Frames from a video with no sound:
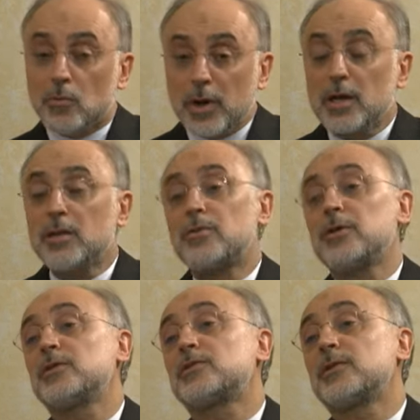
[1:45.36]
Well,
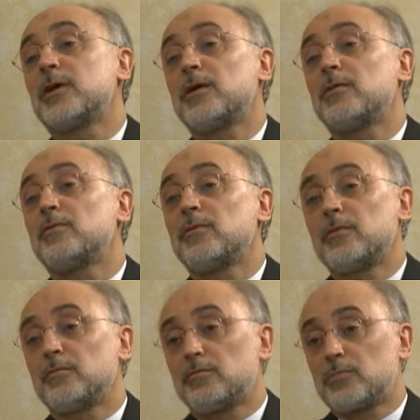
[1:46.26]
there is
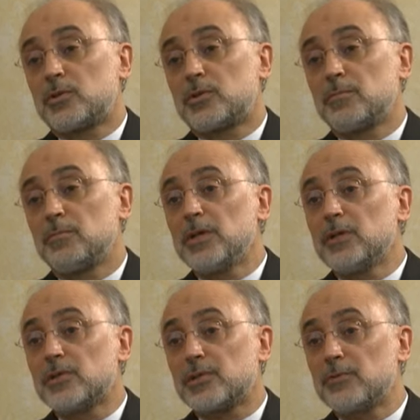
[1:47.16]
a
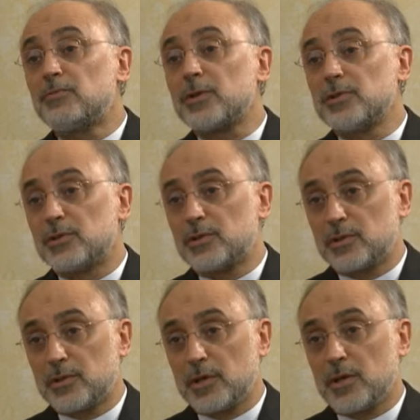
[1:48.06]
tremendous
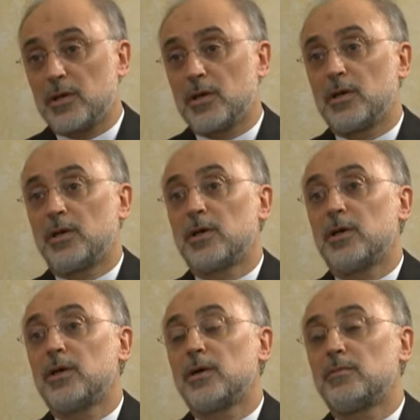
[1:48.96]
difference,
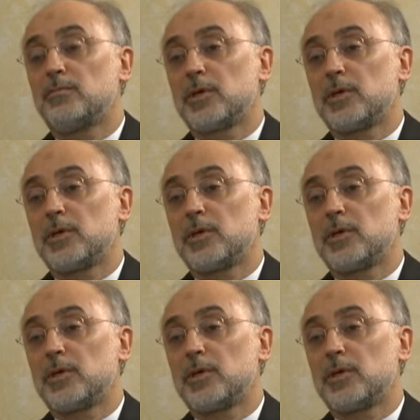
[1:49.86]
a